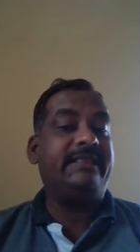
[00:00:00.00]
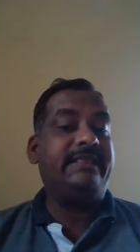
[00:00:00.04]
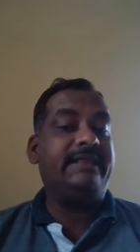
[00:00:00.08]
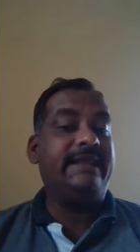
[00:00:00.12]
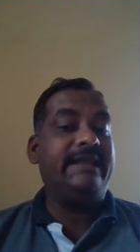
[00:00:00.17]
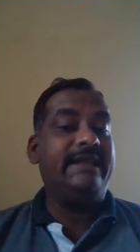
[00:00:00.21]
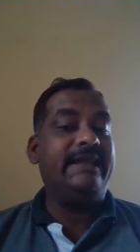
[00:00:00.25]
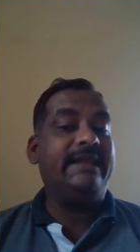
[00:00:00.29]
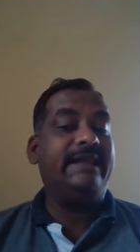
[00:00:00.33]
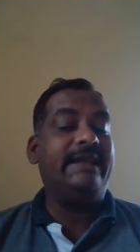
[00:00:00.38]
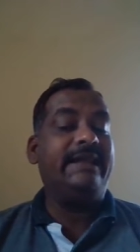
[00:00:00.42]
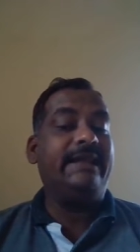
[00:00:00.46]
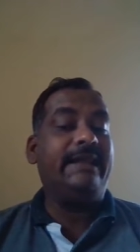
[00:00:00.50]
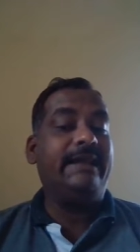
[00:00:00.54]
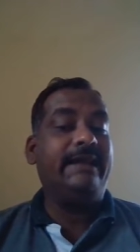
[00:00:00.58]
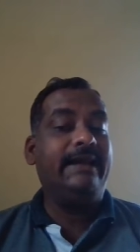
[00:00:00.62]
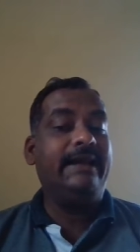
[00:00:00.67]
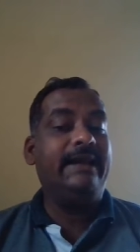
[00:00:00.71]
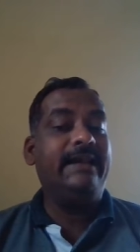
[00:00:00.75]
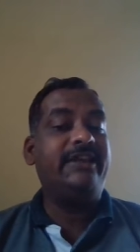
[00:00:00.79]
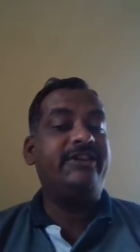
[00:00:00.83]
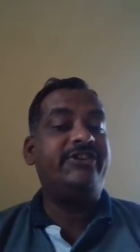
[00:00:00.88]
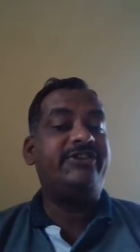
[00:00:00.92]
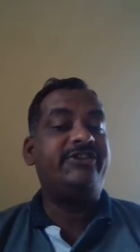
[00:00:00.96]
Their
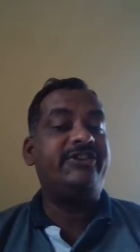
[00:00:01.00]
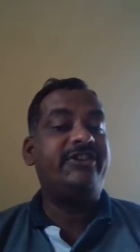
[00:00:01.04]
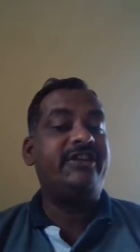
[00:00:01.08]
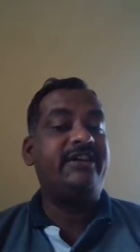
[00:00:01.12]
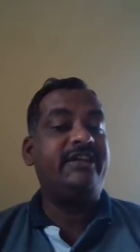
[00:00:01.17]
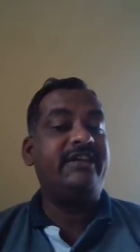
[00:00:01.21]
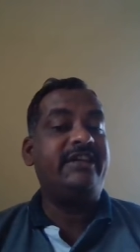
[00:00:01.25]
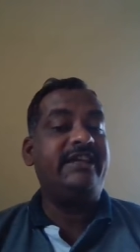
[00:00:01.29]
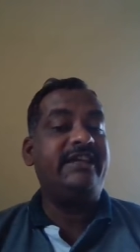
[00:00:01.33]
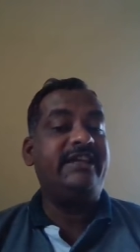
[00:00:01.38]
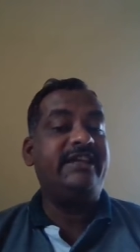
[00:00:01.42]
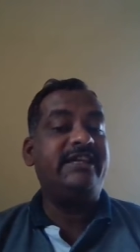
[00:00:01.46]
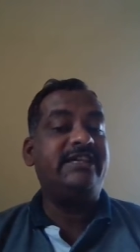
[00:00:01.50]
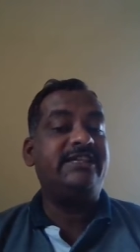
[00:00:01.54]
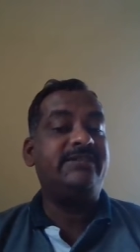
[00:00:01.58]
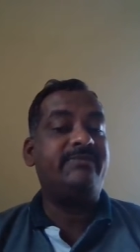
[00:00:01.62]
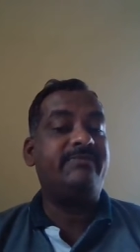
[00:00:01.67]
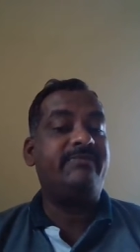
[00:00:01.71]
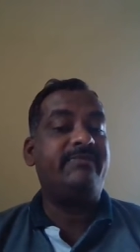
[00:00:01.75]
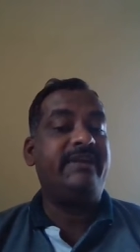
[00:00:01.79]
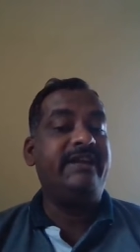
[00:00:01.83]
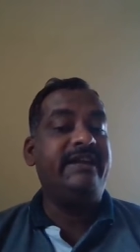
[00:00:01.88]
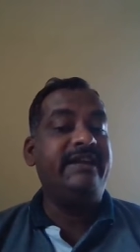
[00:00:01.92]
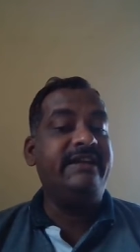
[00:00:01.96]
relation is
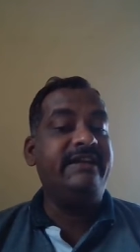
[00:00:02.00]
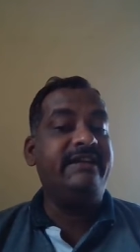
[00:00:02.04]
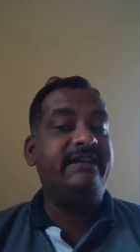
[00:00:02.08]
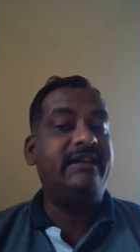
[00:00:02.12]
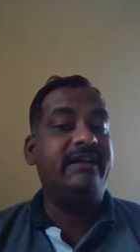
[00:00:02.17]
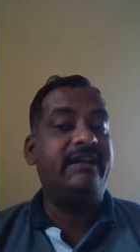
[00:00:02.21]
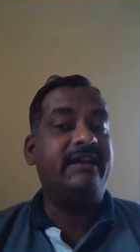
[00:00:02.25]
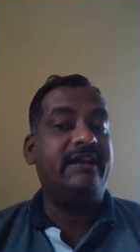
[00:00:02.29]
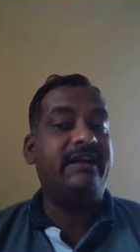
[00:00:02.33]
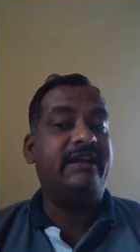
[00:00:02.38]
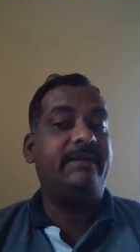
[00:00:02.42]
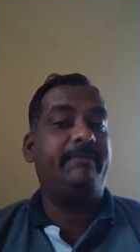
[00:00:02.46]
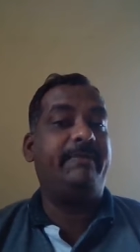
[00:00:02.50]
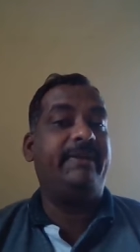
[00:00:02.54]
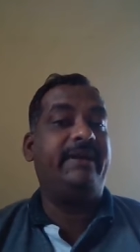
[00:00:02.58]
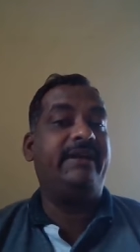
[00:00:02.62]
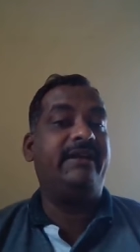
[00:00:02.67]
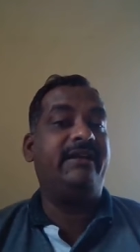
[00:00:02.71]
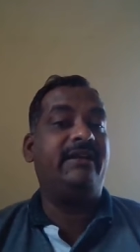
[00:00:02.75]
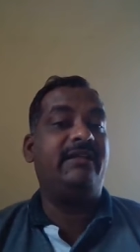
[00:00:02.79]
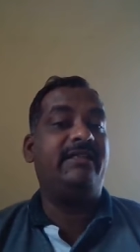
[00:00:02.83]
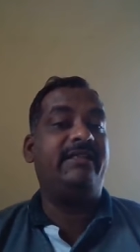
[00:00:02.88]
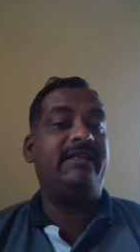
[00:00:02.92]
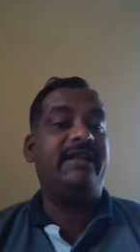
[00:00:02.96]

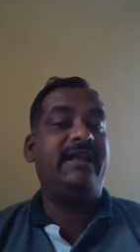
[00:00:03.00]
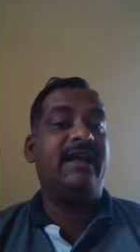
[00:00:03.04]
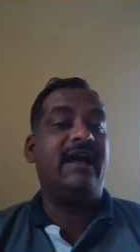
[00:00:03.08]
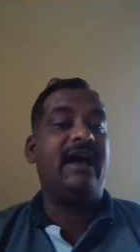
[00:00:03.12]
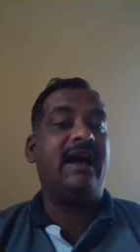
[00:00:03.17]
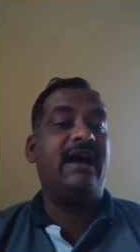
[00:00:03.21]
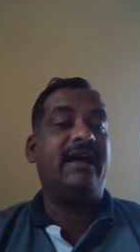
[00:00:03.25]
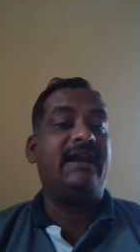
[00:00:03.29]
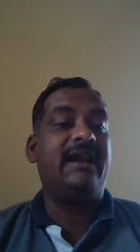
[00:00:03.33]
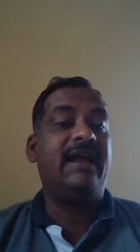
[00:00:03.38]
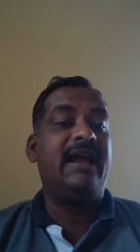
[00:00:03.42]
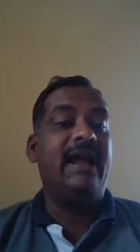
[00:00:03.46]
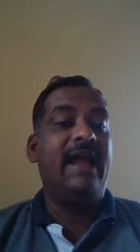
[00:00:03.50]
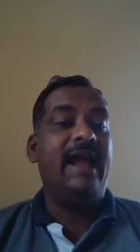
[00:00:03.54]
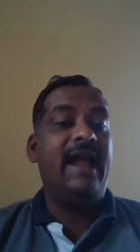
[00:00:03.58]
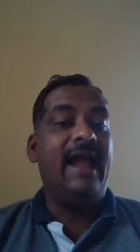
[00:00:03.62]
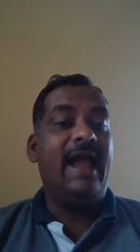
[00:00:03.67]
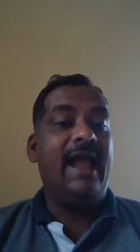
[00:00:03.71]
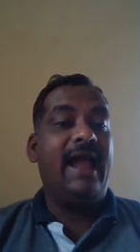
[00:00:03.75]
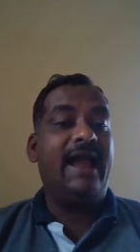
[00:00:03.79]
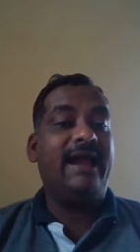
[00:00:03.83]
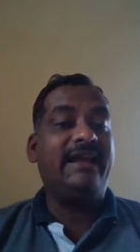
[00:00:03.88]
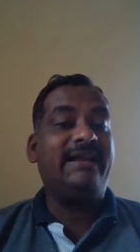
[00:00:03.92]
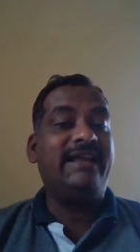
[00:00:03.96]
interdependent. They are
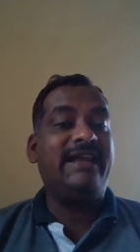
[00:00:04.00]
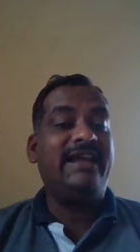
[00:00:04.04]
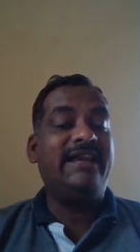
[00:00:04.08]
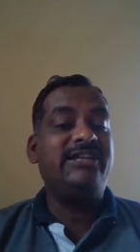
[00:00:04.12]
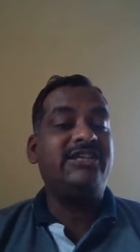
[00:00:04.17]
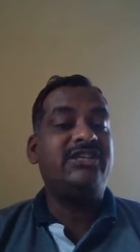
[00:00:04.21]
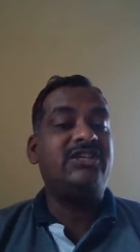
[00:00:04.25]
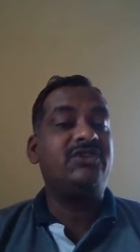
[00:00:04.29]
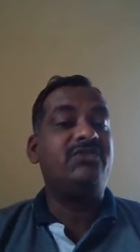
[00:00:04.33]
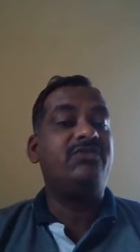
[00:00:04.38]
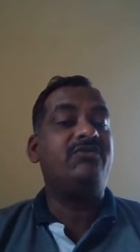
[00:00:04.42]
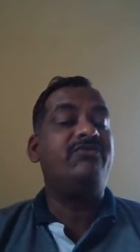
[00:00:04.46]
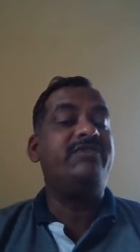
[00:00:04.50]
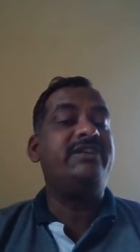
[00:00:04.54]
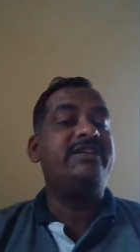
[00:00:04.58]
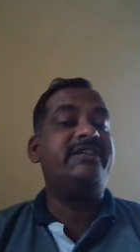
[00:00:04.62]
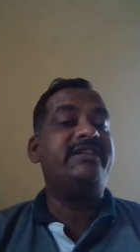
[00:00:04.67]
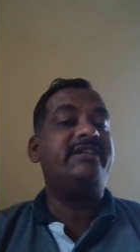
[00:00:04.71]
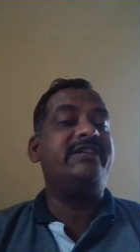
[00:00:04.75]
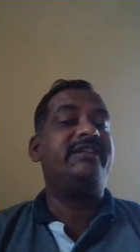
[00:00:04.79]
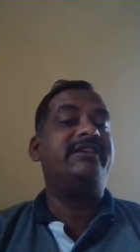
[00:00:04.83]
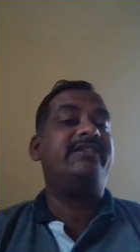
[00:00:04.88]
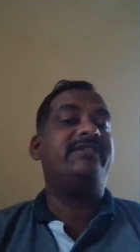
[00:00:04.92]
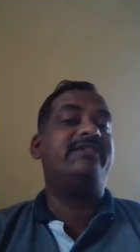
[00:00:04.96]
attached with
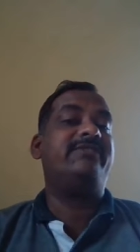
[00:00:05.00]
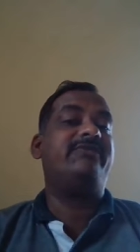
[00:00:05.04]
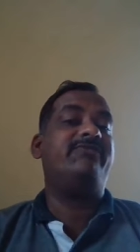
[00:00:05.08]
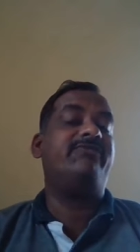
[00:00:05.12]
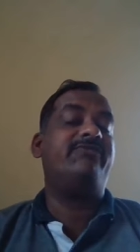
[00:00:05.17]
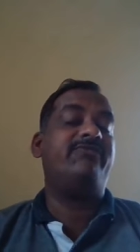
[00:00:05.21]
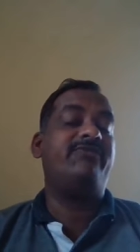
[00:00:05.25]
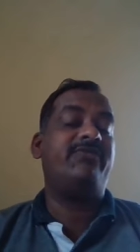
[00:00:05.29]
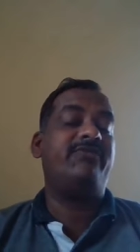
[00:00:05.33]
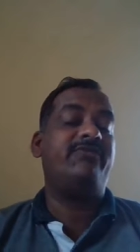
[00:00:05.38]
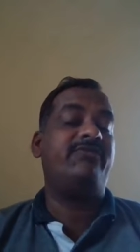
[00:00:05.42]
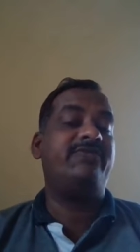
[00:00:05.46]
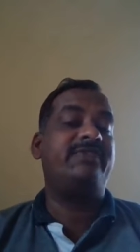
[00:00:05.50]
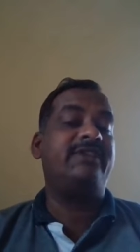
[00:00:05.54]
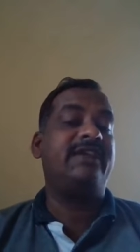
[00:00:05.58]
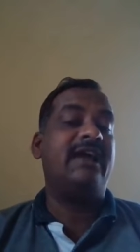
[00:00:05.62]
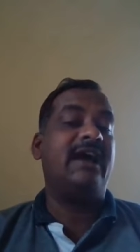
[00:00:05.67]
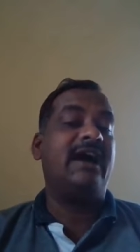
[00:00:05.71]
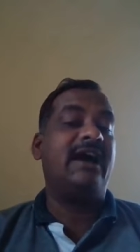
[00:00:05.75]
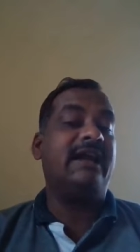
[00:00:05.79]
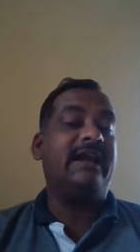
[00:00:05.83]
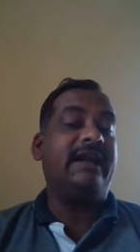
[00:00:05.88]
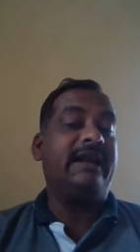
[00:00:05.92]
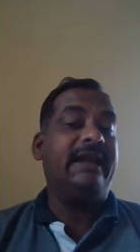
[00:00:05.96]
each, they
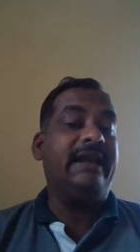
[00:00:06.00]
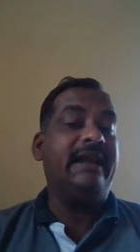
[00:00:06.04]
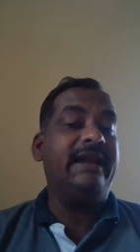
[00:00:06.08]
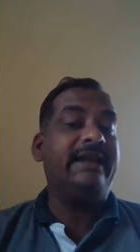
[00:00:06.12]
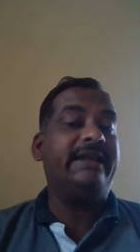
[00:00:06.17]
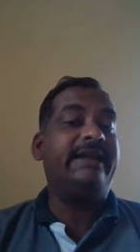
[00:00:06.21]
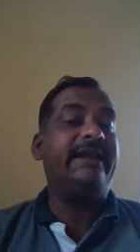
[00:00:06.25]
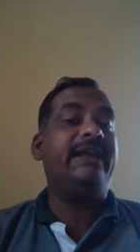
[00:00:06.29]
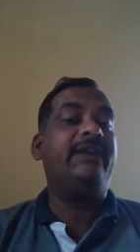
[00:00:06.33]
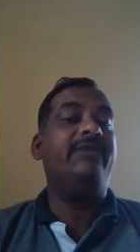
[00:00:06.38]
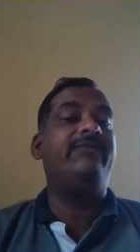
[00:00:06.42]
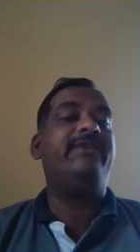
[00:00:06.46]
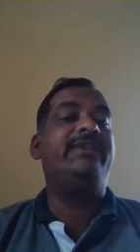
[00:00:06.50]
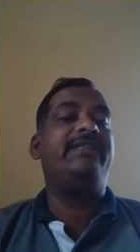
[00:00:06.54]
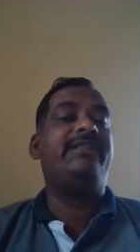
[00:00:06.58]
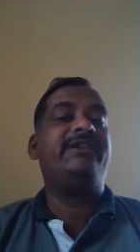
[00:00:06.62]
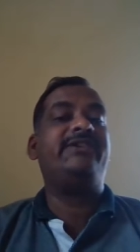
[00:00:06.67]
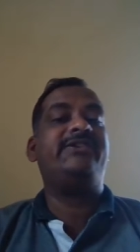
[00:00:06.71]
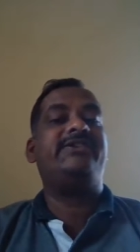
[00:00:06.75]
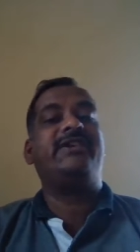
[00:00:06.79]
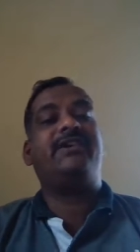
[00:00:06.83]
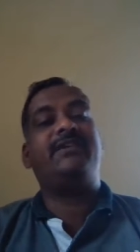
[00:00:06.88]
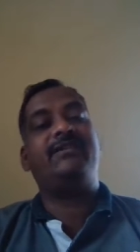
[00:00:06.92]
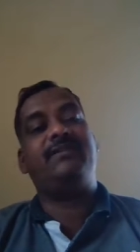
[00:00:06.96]
are related with
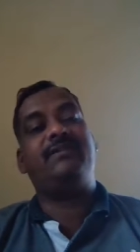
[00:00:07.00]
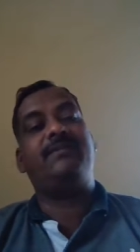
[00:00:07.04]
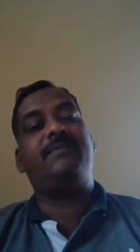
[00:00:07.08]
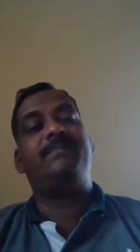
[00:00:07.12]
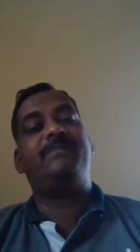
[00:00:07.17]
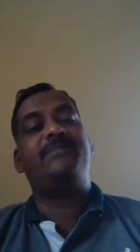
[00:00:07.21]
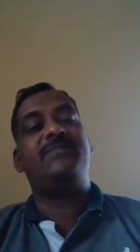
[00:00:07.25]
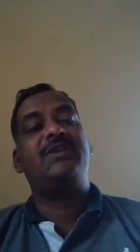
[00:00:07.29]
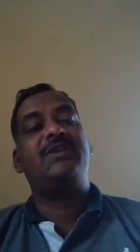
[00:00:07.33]
each other.